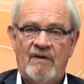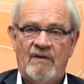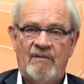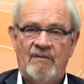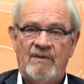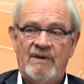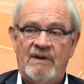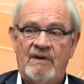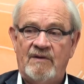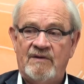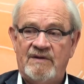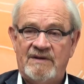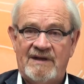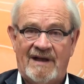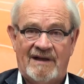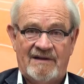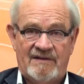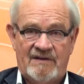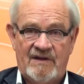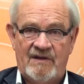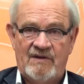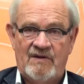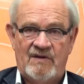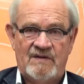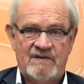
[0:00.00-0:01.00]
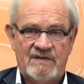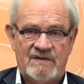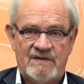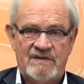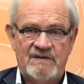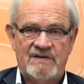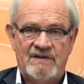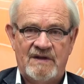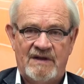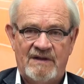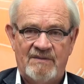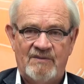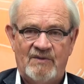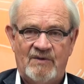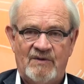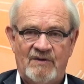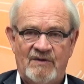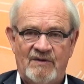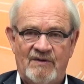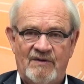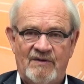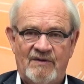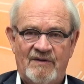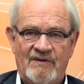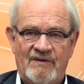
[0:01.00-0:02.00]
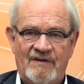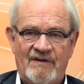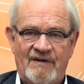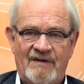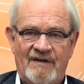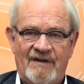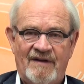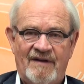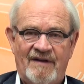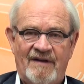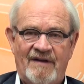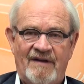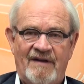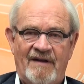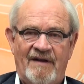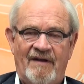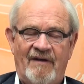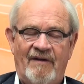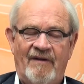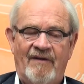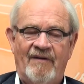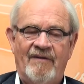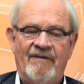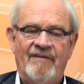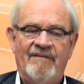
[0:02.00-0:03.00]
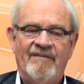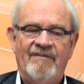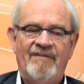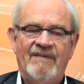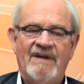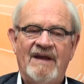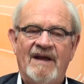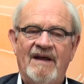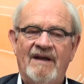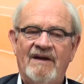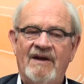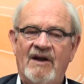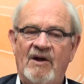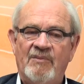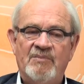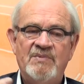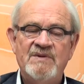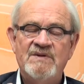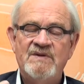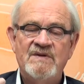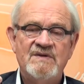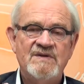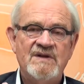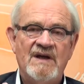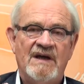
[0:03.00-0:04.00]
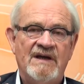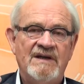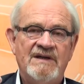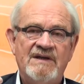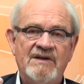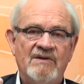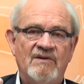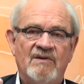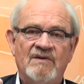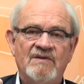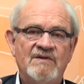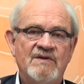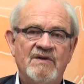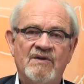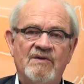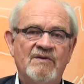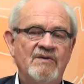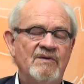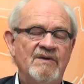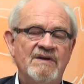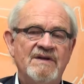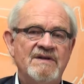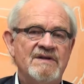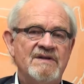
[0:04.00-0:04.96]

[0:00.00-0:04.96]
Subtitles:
We don't take their nonsense anymore. An open society also